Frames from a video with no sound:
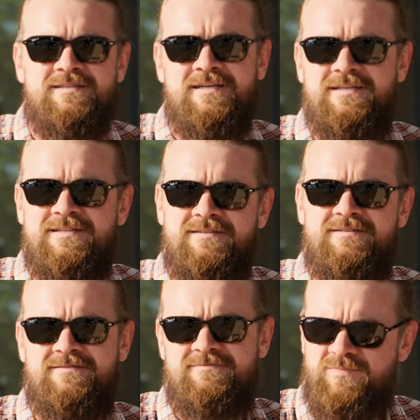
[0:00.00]
And
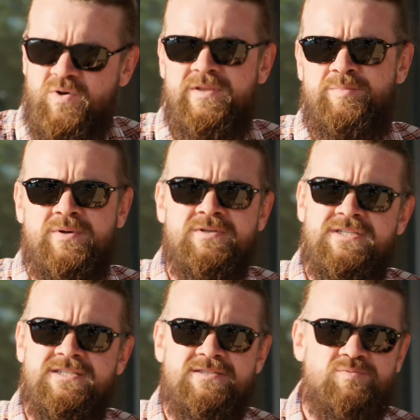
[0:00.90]
all the
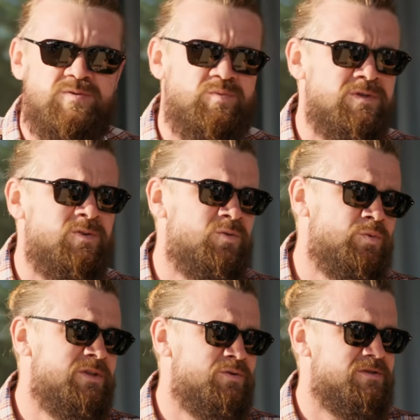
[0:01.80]
projects, what we
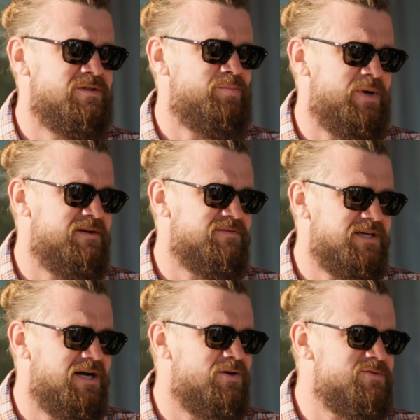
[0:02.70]
do in the
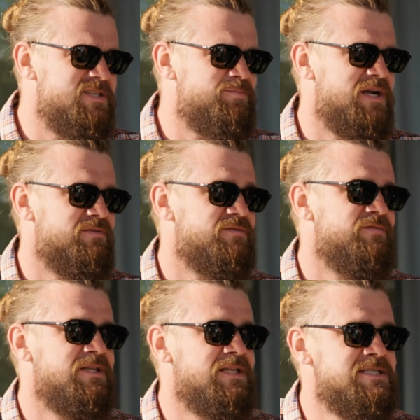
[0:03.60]
private houses, private
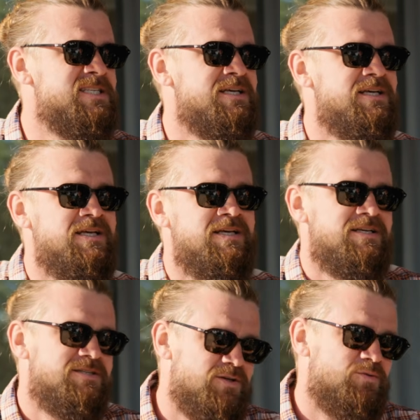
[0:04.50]
villas.
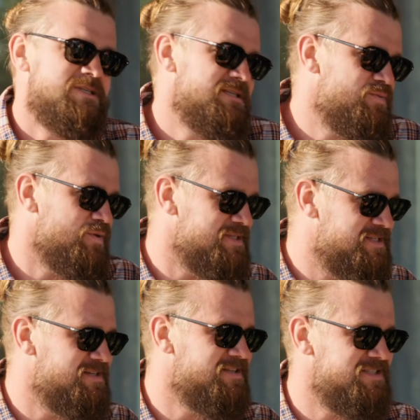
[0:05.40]
So this
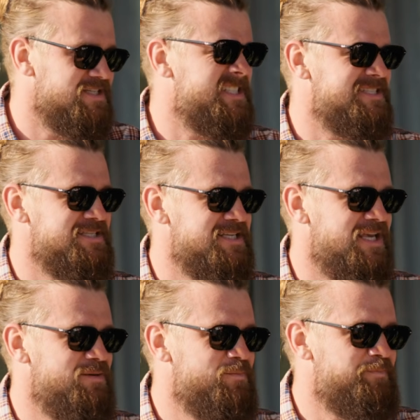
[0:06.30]
was just the
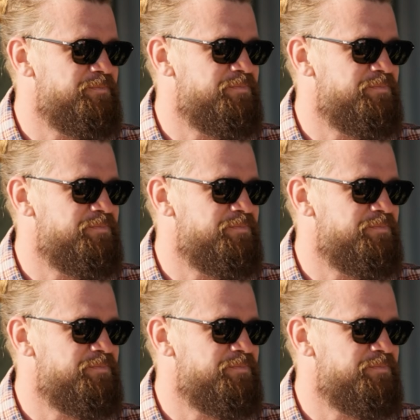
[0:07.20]
same.